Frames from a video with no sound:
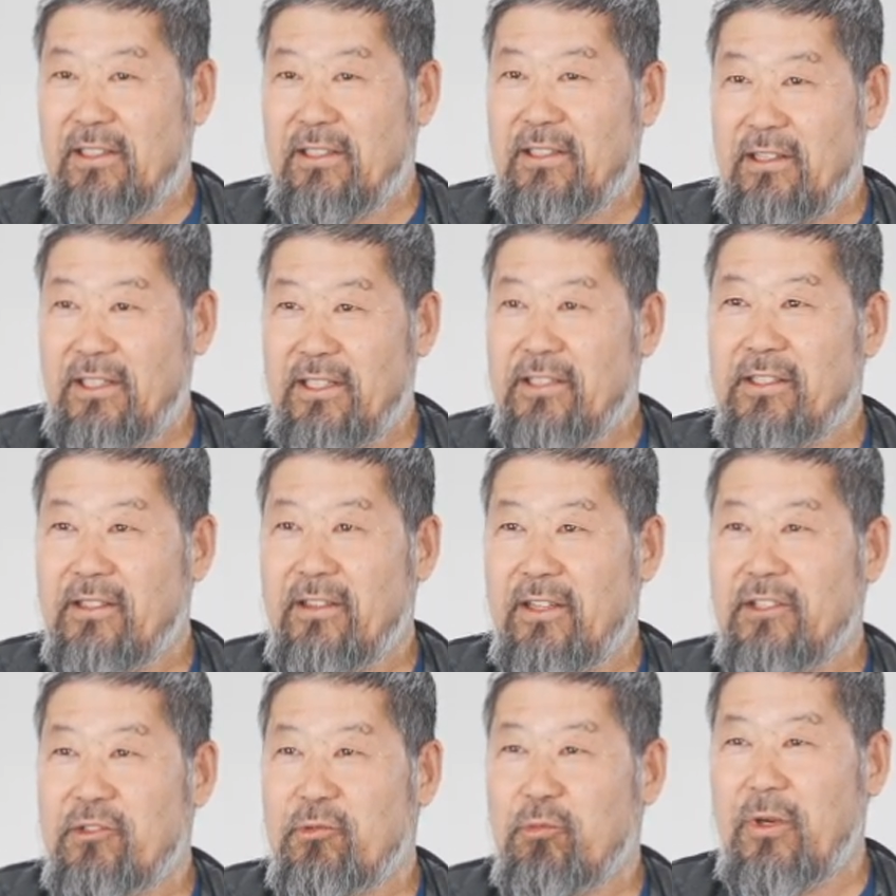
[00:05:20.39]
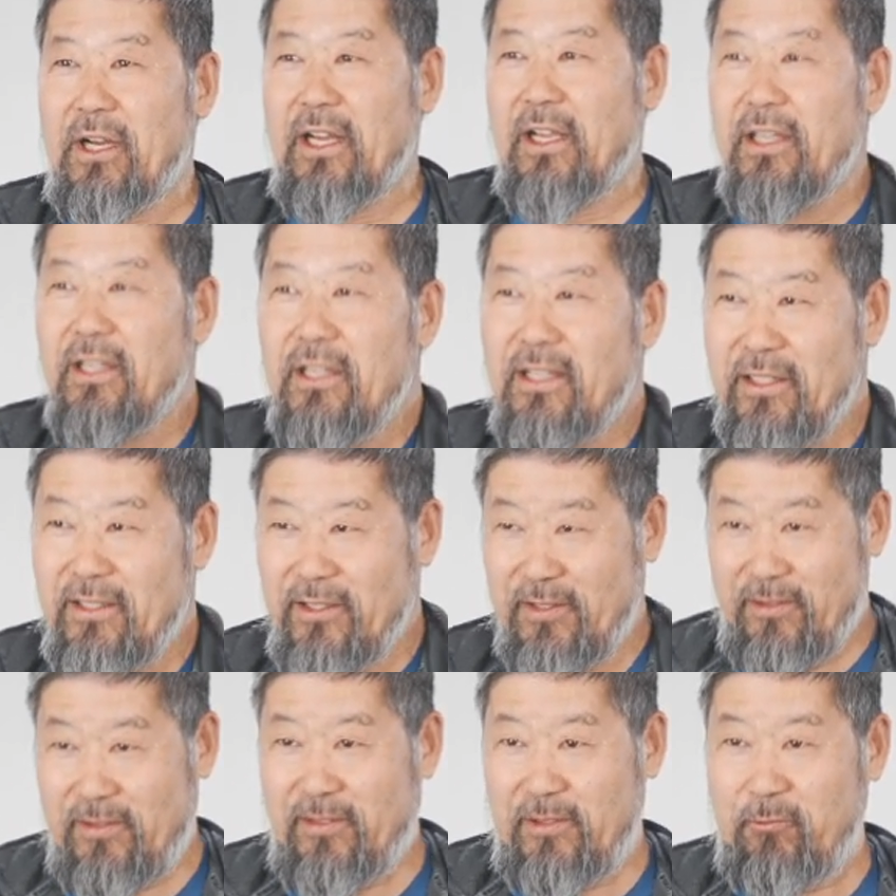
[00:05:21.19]
this. That's why
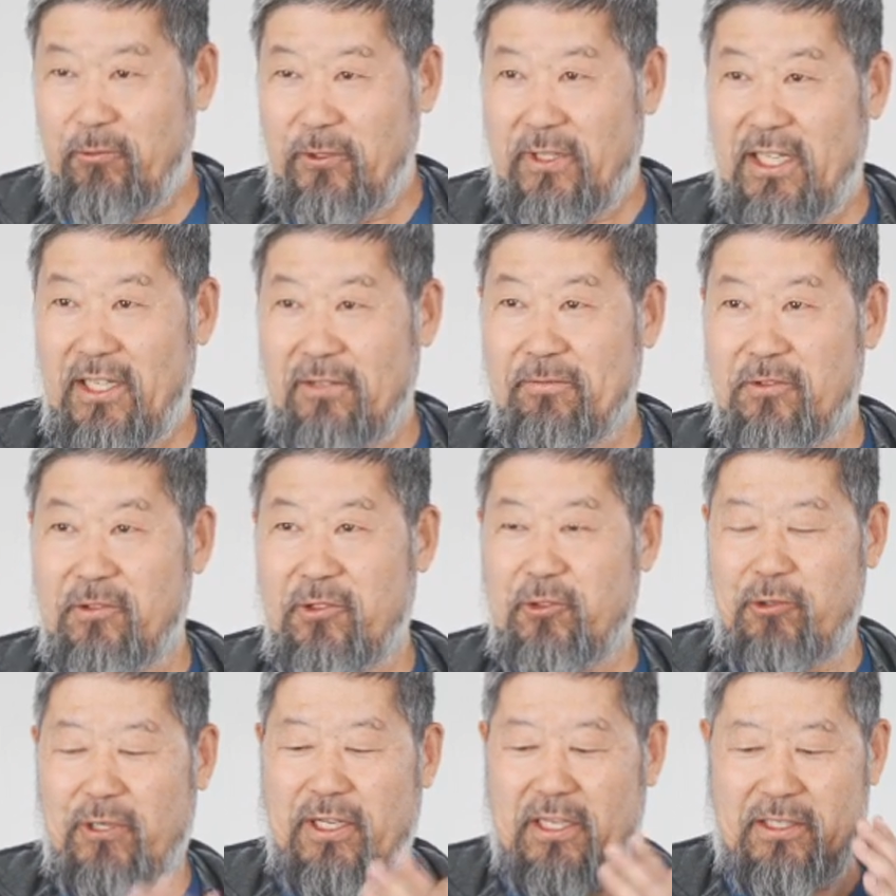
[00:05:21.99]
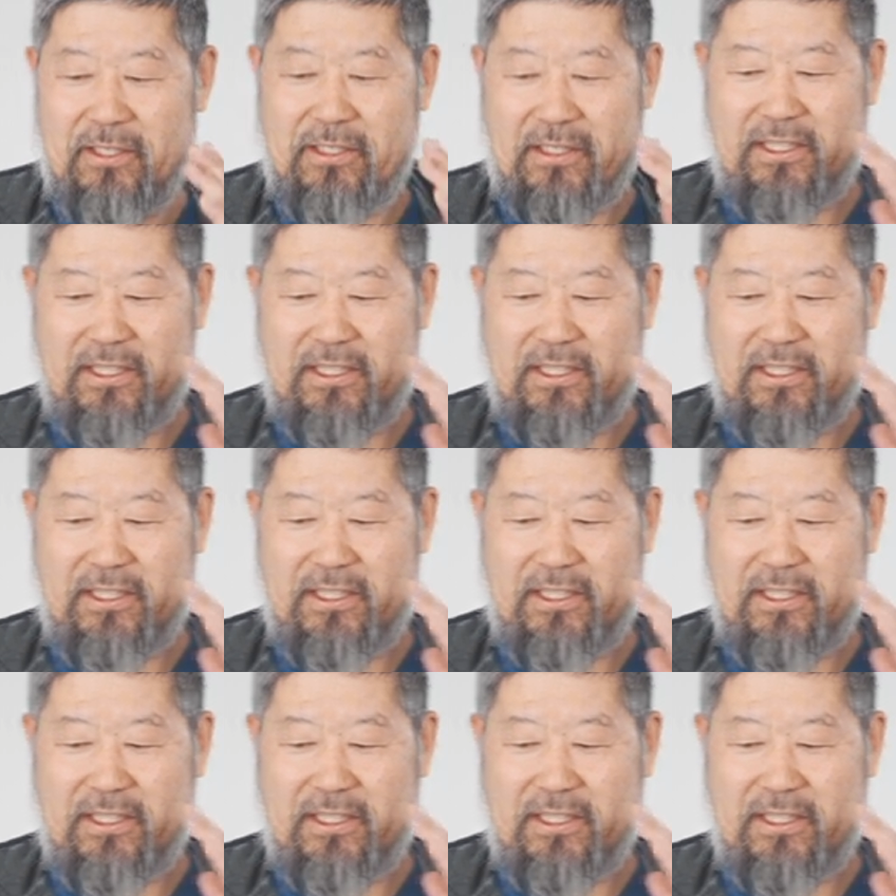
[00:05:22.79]
we have to train like